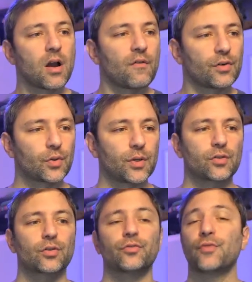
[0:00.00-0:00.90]
for doing
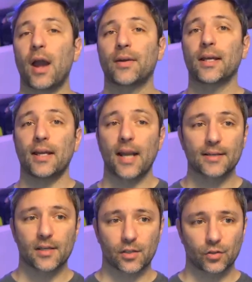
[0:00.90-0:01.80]
sort of routing and
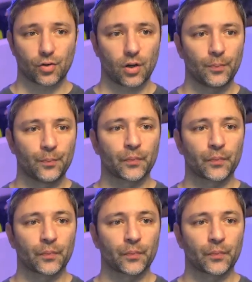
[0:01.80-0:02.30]
access control.